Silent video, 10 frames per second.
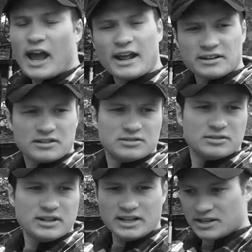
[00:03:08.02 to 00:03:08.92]
and
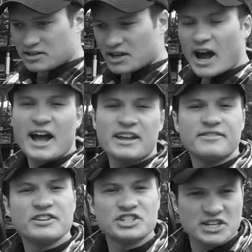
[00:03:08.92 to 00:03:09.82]
cleaned. I
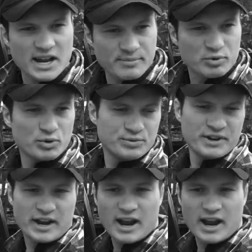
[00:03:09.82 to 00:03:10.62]
even shampooed the